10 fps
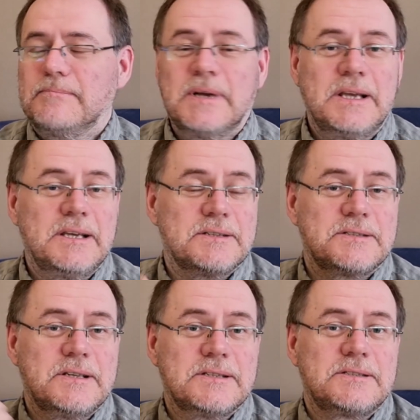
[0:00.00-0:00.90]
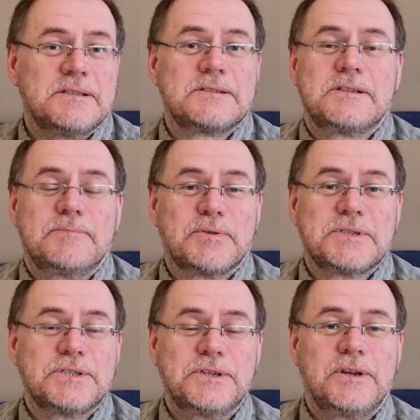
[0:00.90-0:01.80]
is this
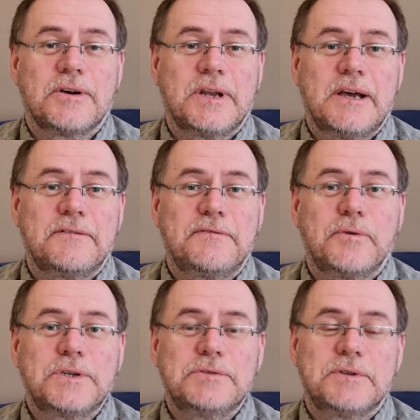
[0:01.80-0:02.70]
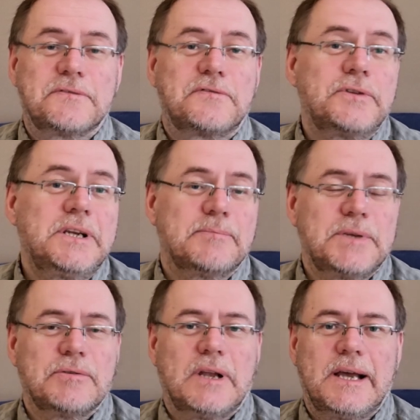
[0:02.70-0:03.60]
position gonna afford you the freedom
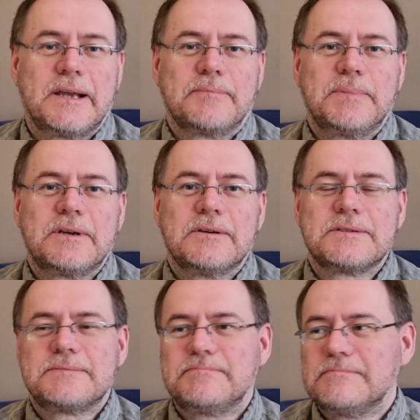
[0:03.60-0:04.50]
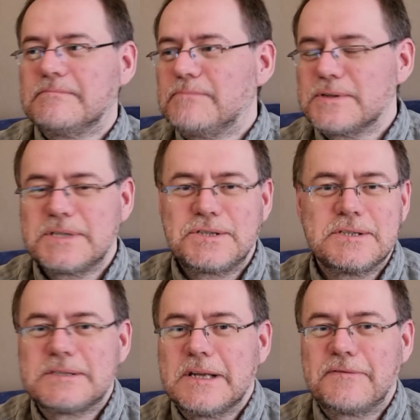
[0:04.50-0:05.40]
you like? Because
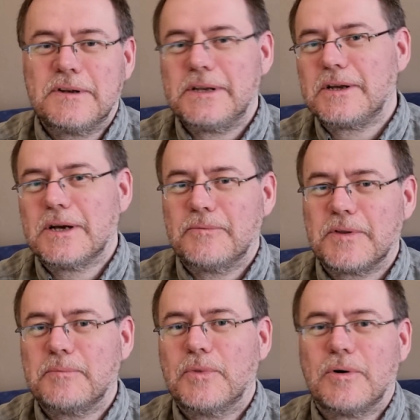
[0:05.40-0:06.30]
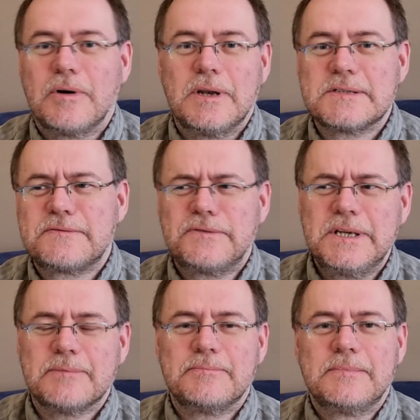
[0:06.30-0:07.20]
positions definitely come with more or less
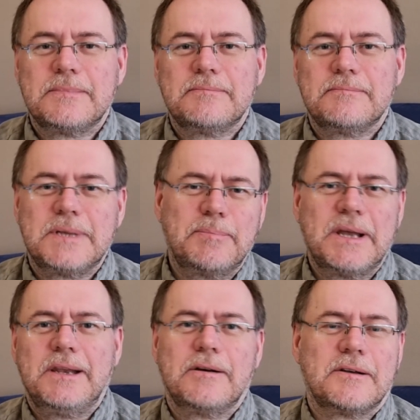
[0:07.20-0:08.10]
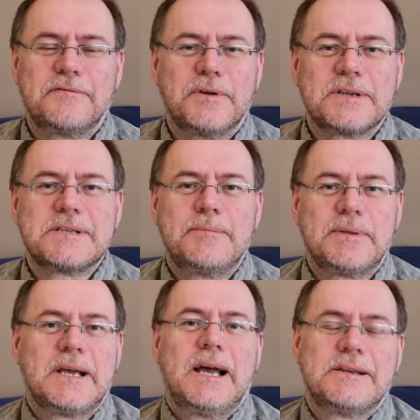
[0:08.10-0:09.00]
freedom, depending on, for example,
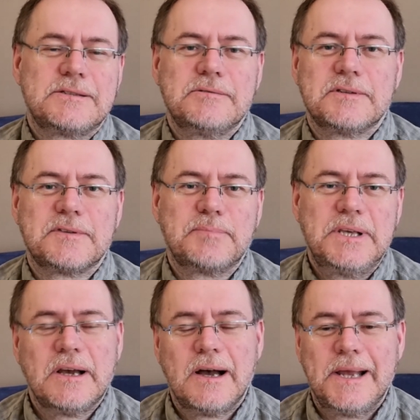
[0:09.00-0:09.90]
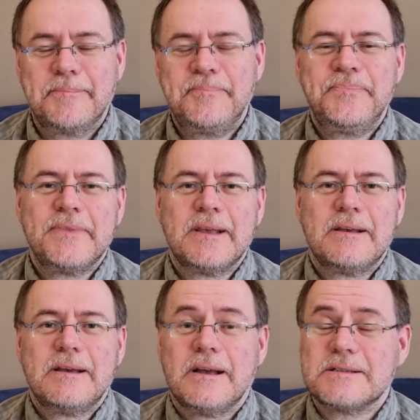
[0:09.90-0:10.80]
the attitude of the PI.
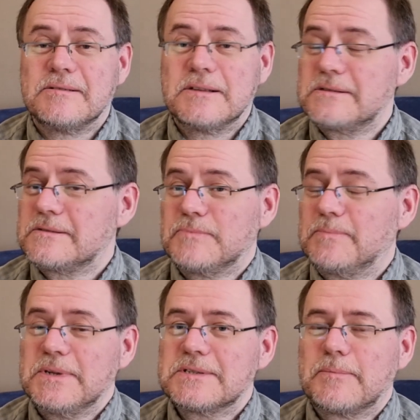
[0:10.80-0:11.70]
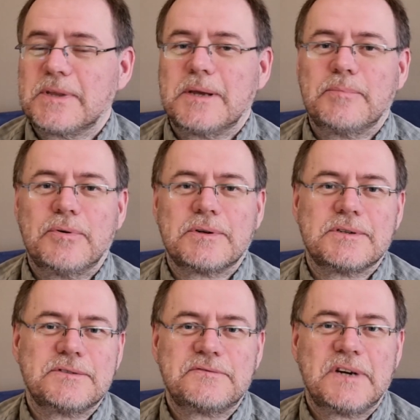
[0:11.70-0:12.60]
And so this would be something important
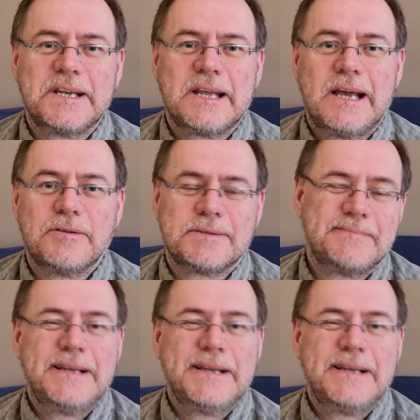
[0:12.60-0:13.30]
to find out, and you